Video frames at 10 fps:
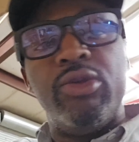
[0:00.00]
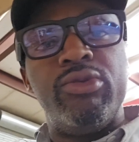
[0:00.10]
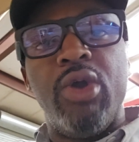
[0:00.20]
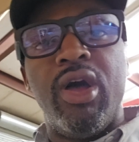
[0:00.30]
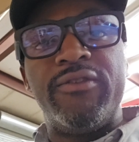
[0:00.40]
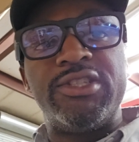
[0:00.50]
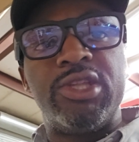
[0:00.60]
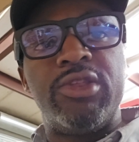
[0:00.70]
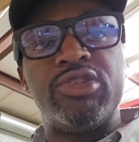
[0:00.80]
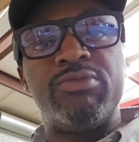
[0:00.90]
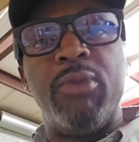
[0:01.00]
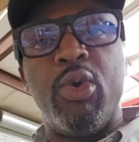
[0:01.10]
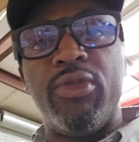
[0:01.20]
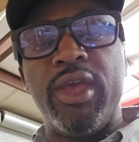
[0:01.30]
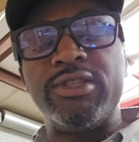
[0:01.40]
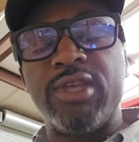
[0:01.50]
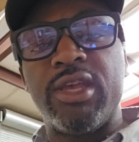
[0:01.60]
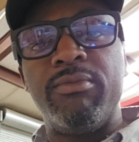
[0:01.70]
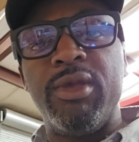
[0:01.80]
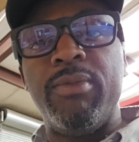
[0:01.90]
You obviously, there's more things
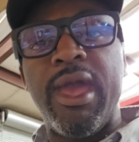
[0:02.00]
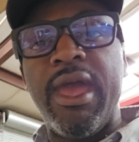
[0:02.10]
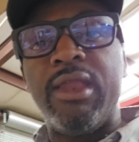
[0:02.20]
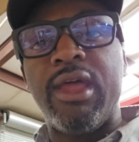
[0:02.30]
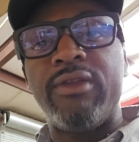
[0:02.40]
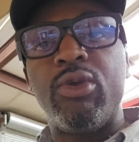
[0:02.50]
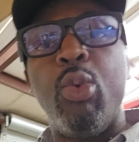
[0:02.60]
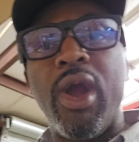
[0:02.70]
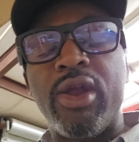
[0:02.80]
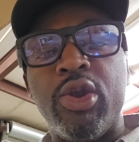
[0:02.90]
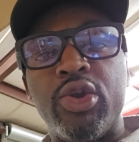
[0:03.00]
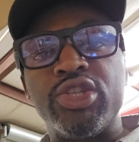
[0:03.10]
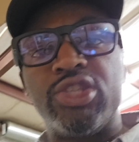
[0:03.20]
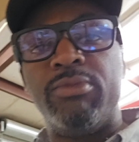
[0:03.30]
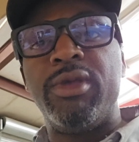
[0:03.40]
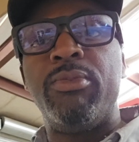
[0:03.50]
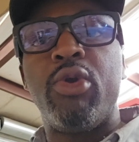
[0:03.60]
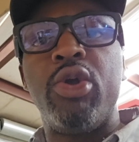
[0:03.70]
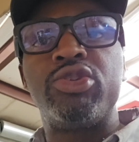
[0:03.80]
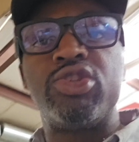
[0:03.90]
that can be bad, like the wire harness can be
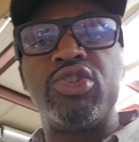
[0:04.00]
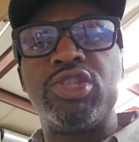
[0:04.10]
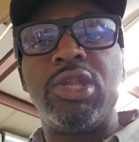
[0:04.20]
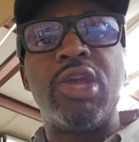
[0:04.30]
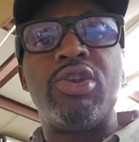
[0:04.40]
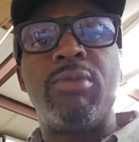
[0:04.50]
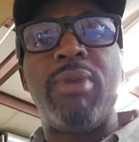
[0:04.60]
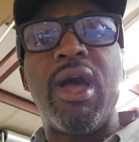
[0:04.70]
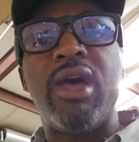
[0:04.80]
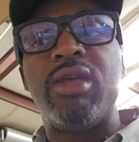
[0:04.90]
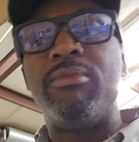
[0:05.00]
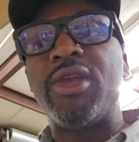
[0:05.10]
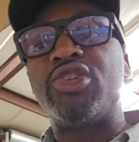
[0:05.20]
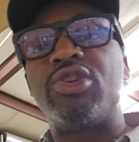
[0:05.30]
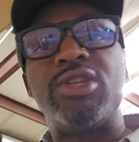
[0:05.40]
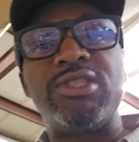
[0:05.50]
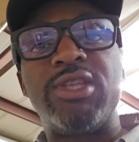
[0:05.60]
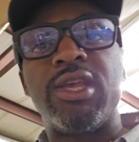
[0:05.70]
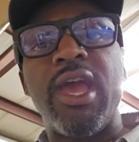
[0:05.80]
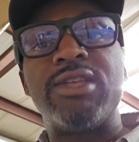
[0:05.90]
broke, so just look under the bottom, make sure a
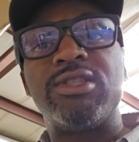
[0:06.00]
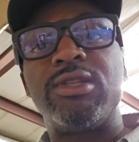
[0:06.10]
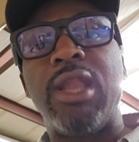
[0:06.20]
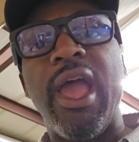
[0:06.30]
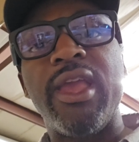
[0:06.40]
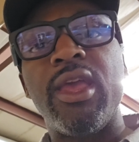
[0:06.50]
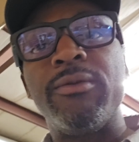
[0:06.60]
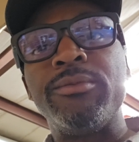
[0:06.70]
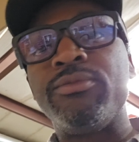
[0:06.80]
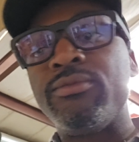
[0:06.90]
stick hasn't like